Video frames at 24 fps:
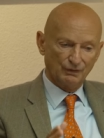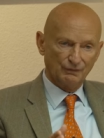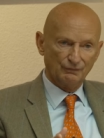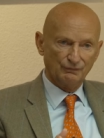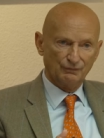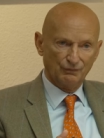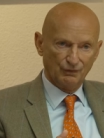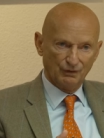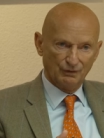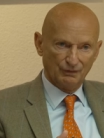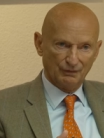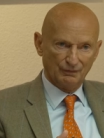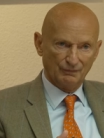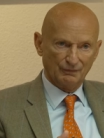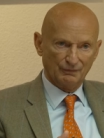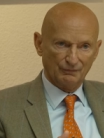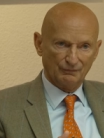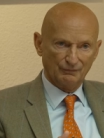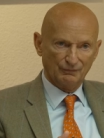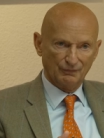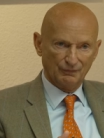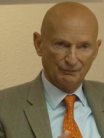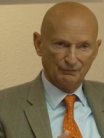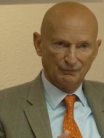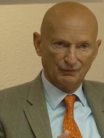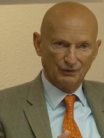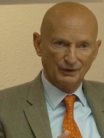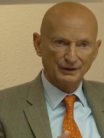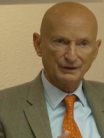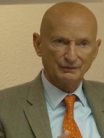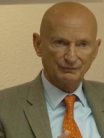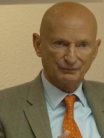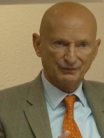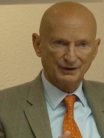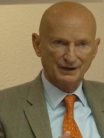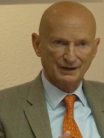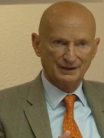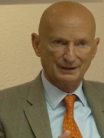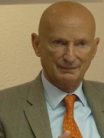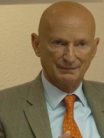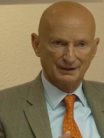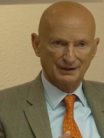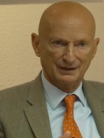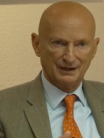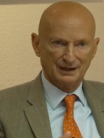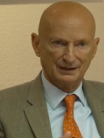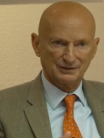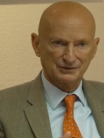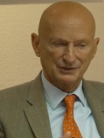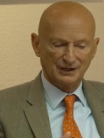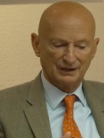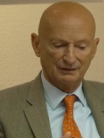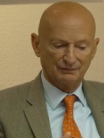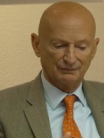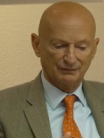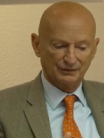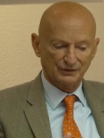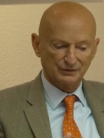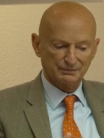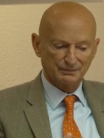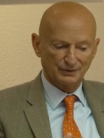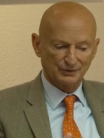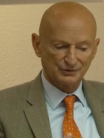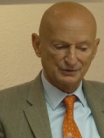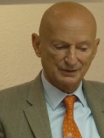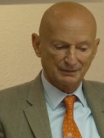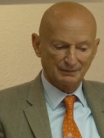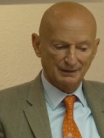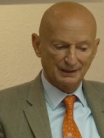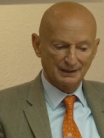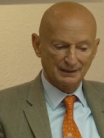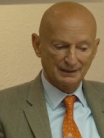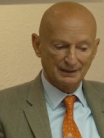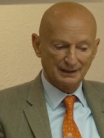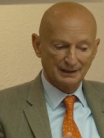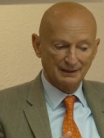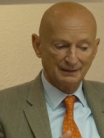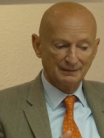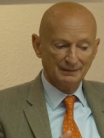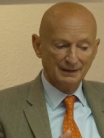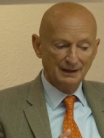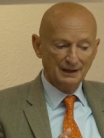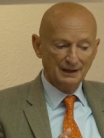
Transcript: for, for, for the freedom and, and self-responsibility.